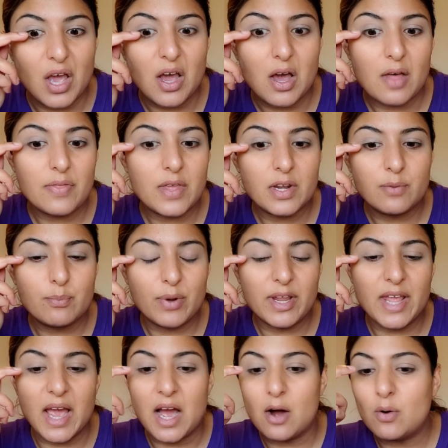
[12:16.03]
and then bring
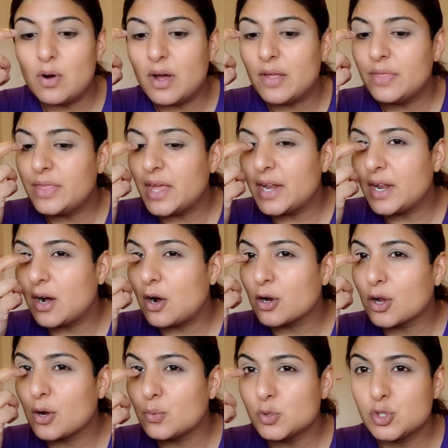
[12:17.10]
it out, and then I'll
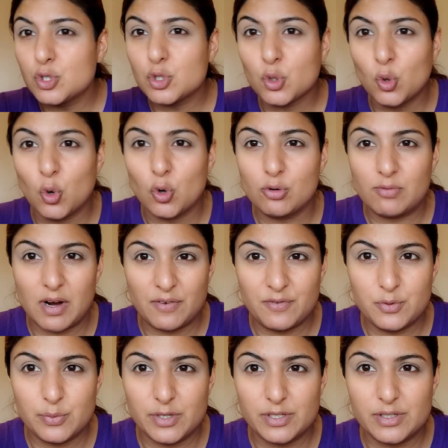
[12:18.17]
go into the corner
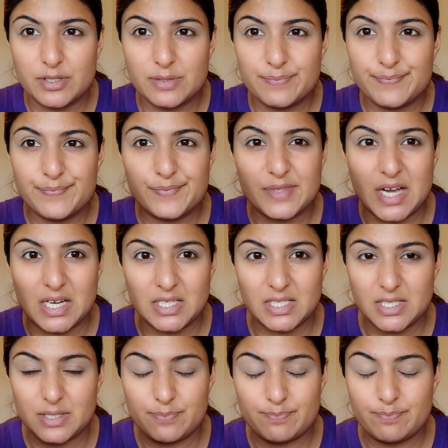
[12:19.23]
afterwards.
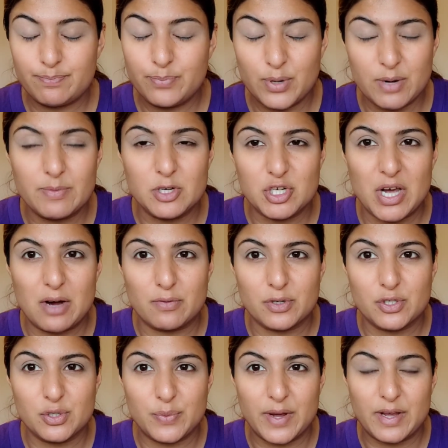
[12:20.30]
That's pretty much how I
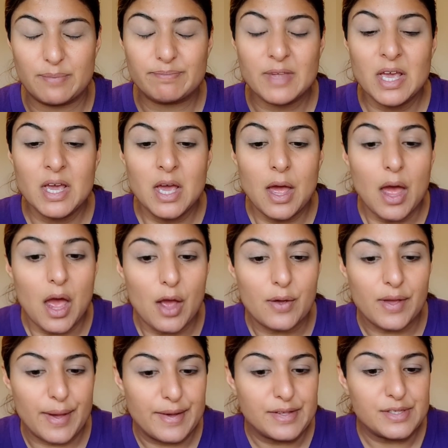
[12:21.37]
do it.
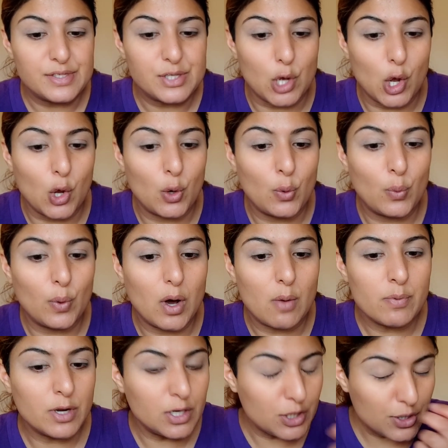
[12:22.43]
Okay, so
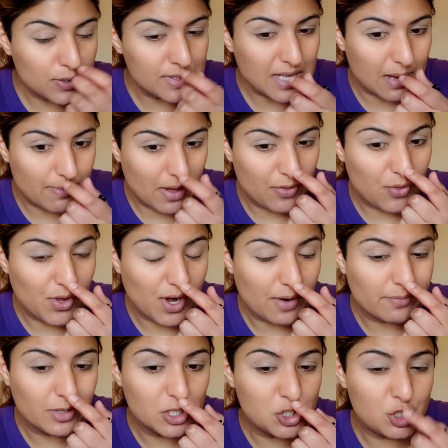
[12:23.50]
I'm gonna use that method and
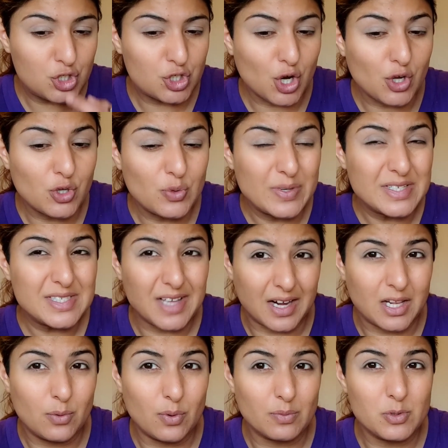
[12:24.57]
I'm gonna show you
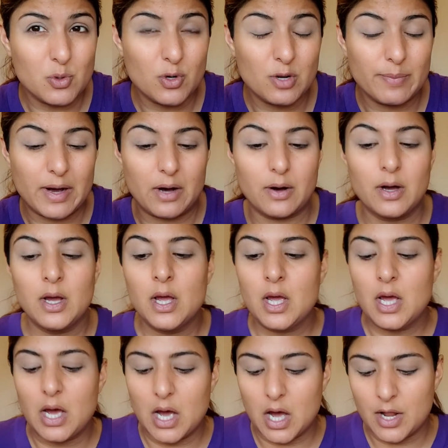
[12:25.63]
exactly what I'm talking about.
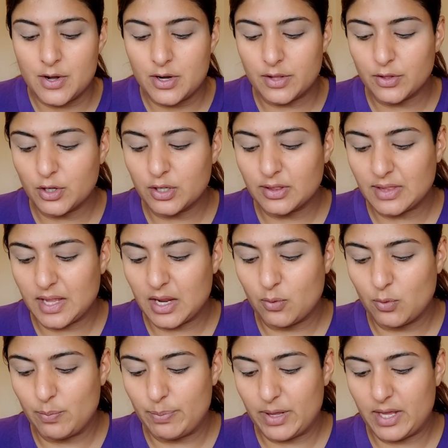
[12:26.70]
Another good thing
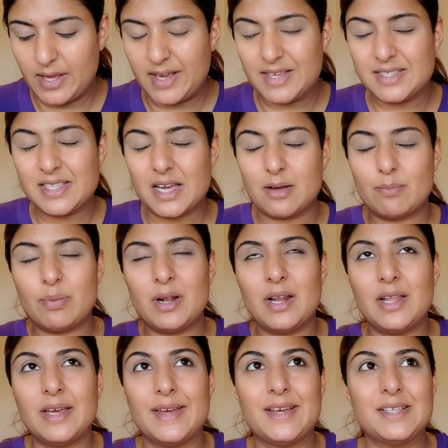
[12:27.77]
would be is that
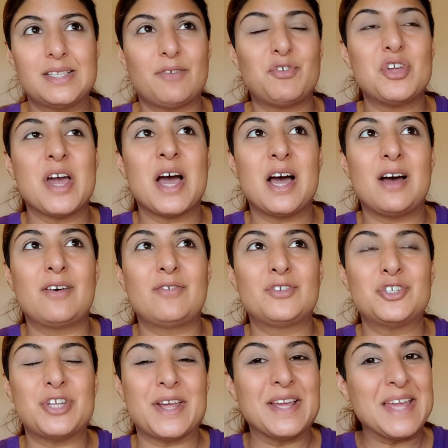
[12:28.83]
please, if you have
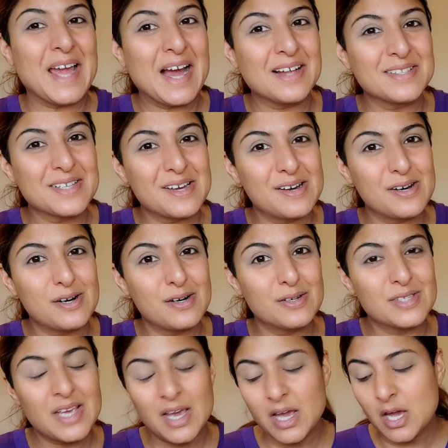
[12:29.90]
shaky hands,
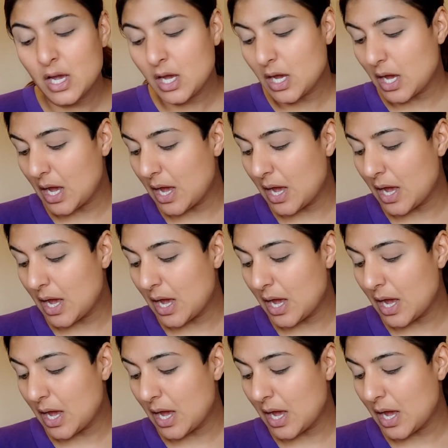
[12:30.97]
girls,